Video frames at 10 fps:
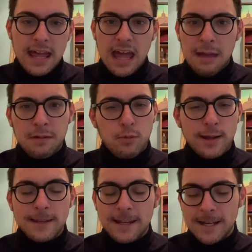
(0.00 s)
Emi
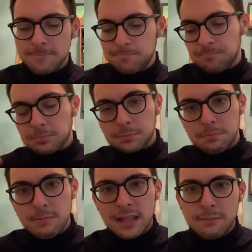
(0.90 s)
Buendia,
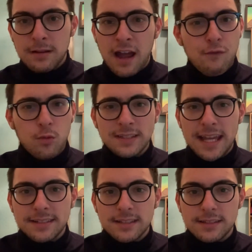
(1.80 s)
I thought, was
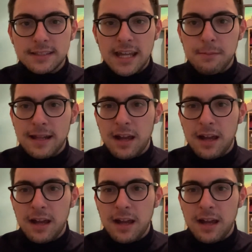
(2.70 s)
excellent today.